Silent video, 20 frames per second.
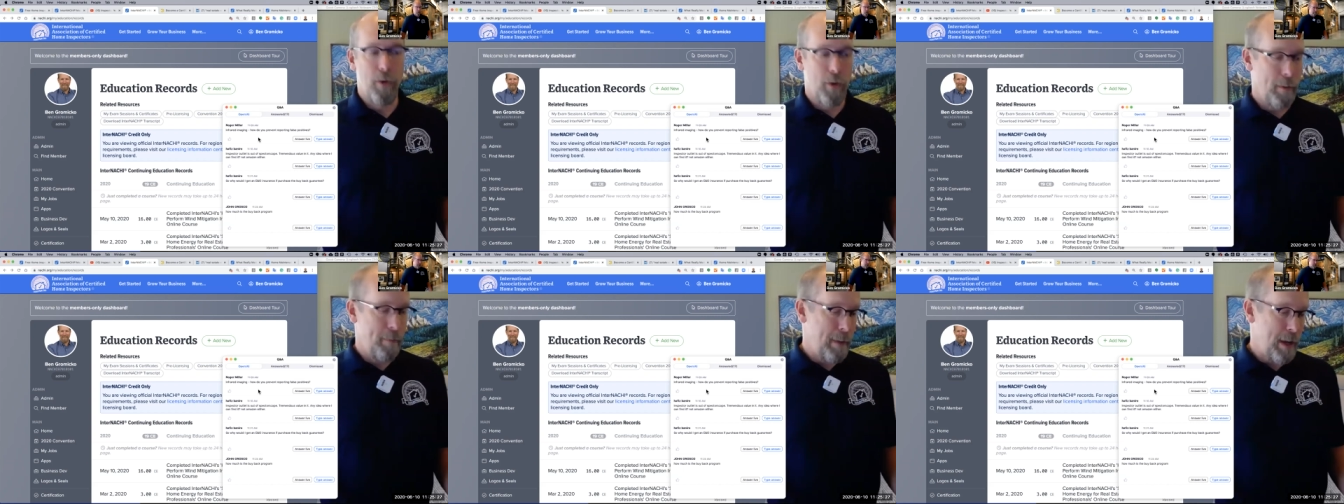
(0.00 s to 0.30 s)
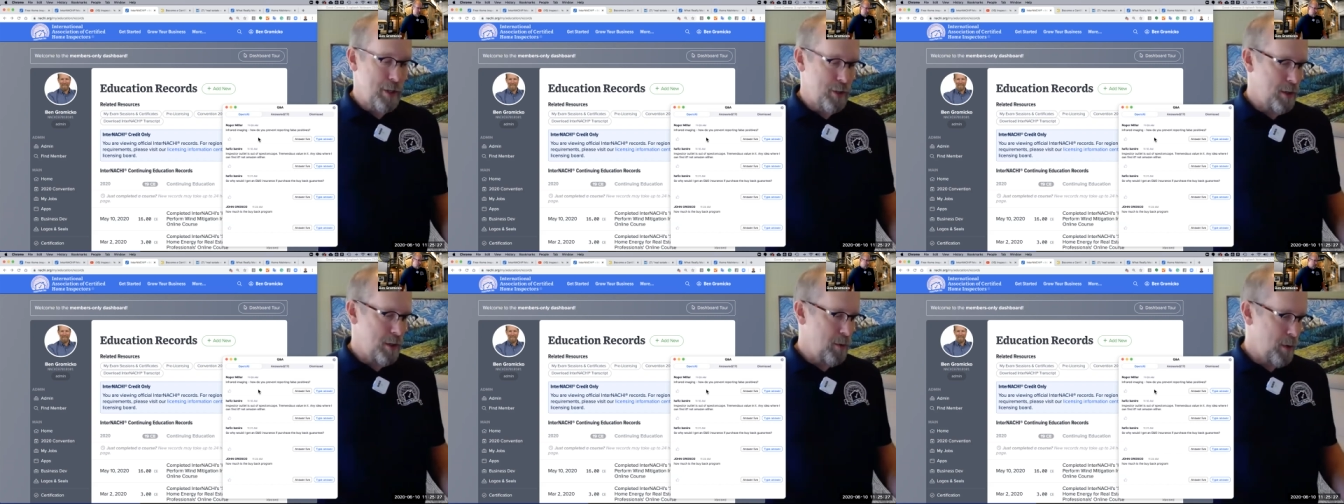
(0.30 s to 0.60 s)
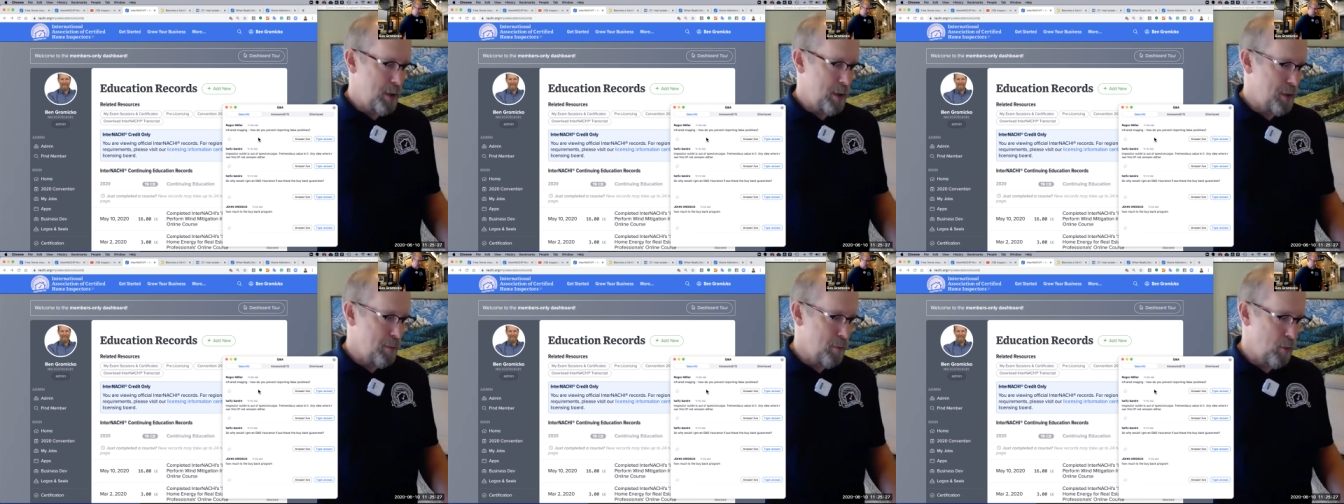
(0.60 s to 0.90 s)
measure it
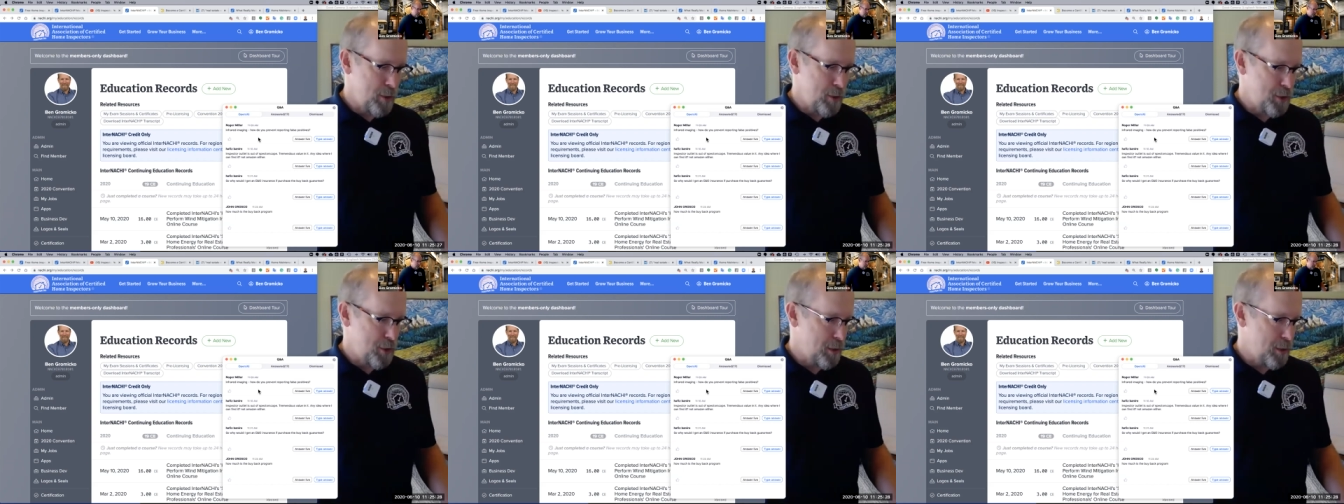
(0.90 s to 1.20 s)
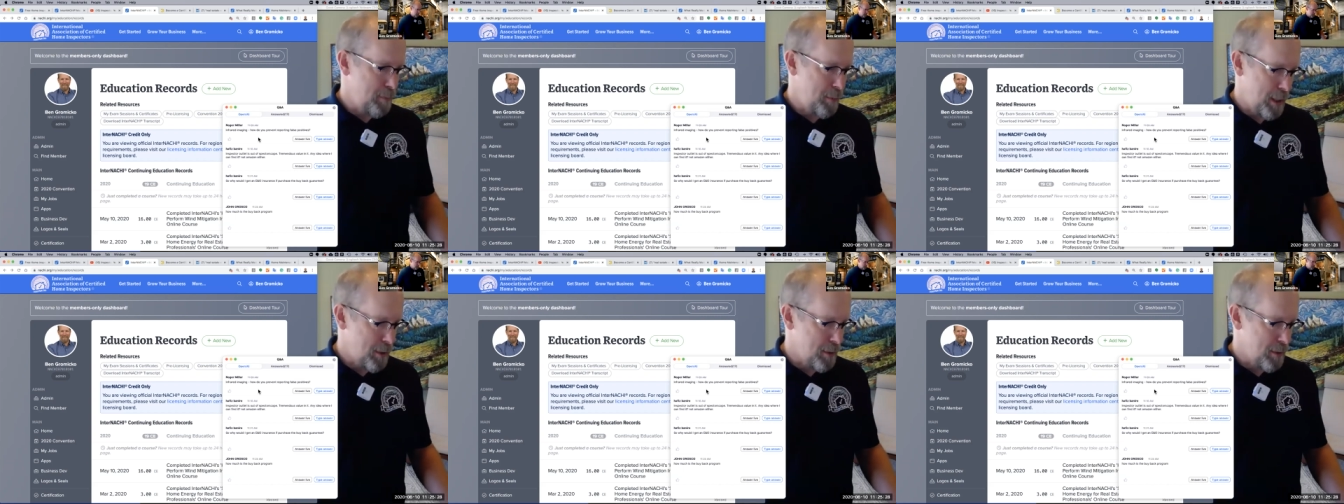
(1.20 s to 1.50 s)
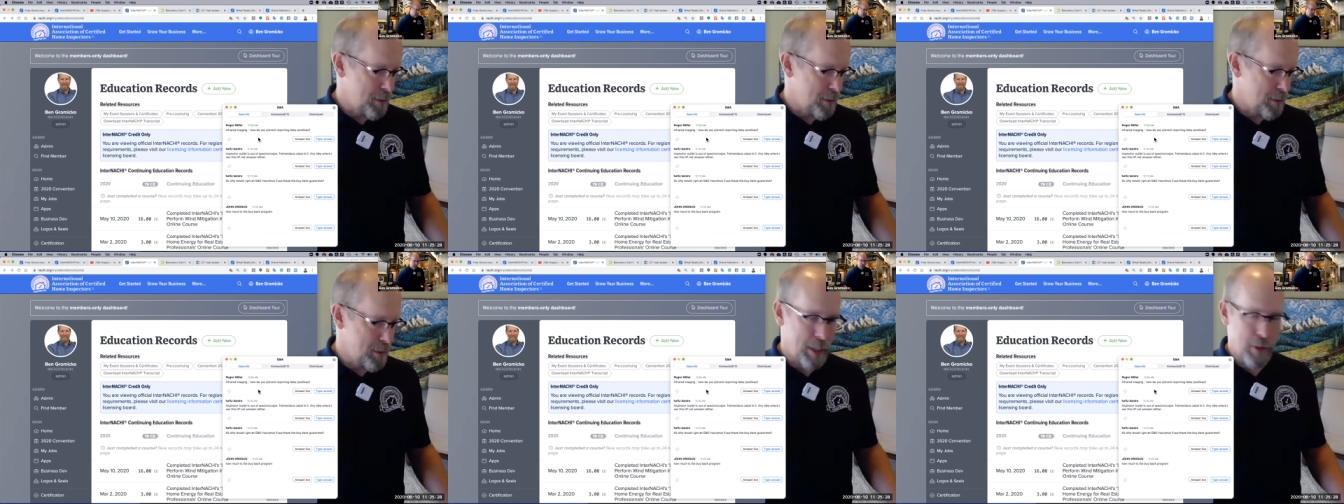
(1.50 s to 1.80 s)
with a moisture meter.
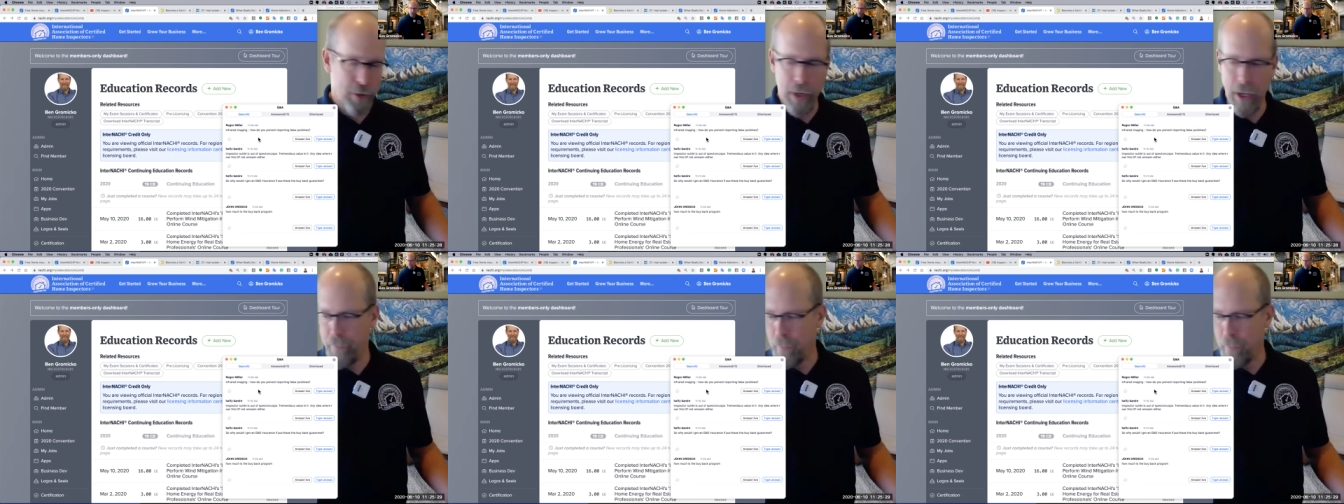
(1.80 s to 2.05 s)
So I don't have my